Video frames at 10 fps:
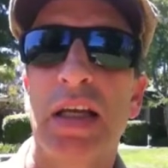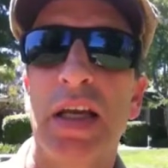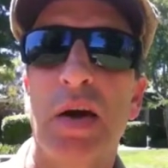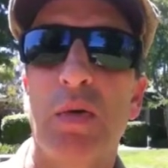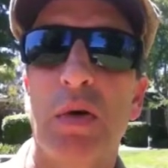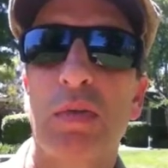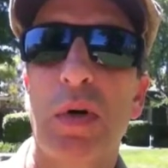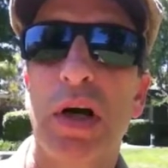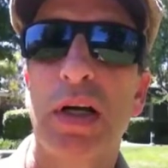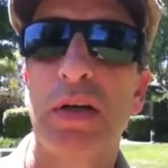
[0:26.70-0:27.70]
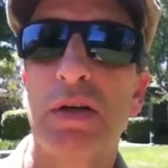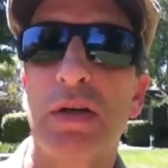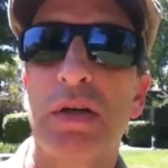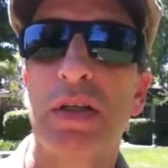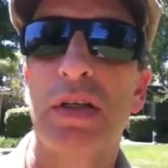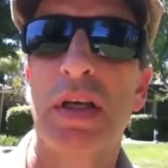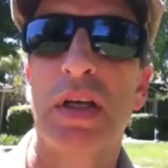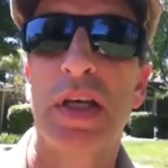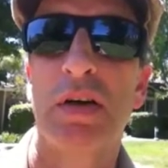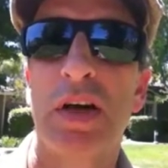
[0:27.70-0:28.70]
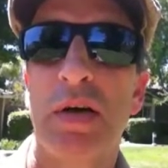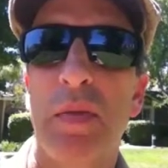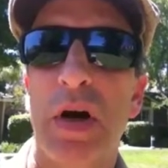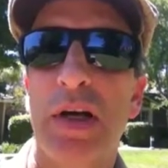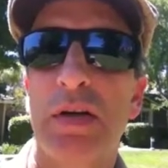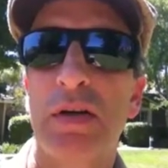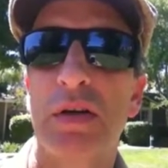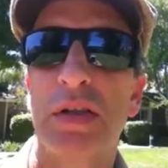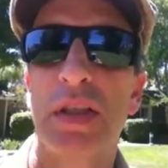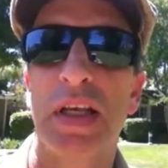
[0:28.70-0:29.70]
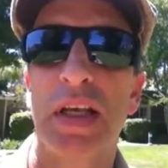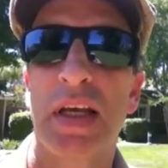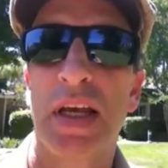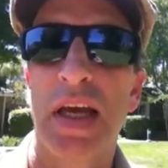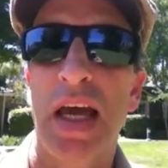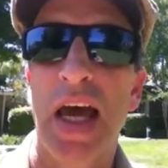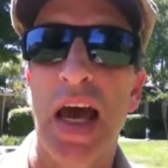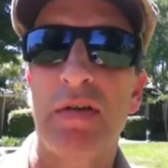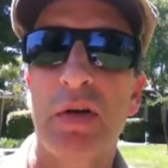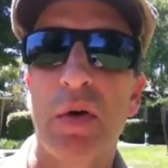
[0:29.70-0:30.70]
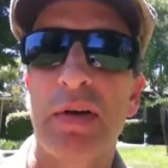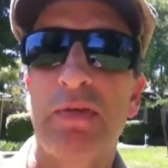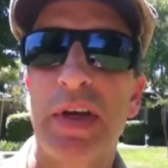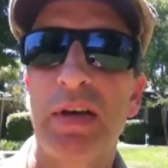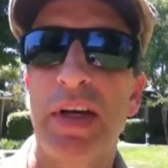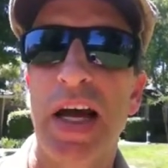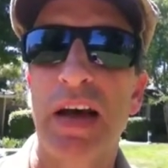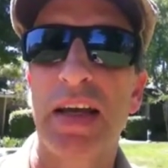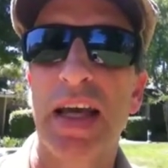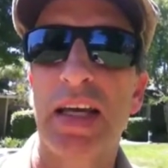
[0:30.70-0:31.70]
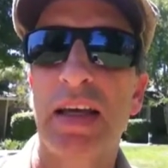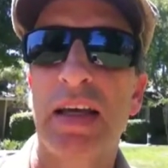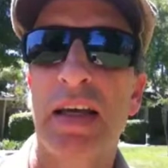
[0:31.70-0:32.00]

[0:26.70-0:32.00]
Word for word: network marketers, internet marketers that haven't quite figured it out yet.